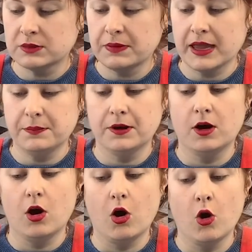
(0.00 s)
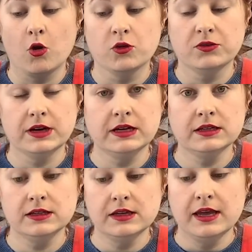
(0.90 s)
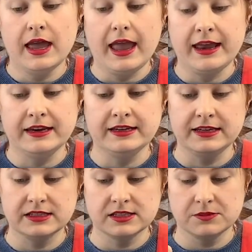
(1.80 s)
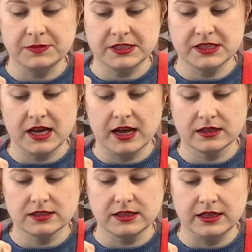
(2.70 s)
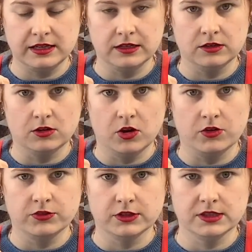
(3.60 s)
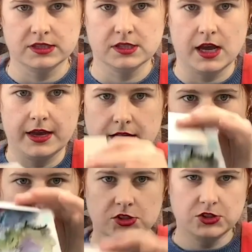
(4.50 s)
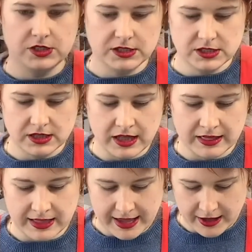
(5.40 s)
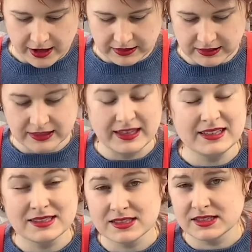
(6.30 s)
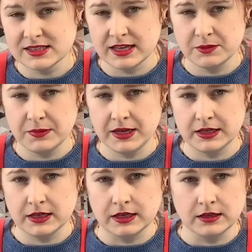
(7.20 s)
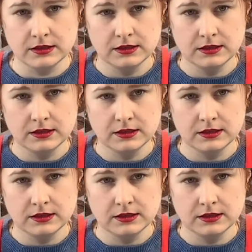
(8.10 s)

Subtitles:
the paper over and it needs to be tucked in over on this side. So you need to allow at least a centimeter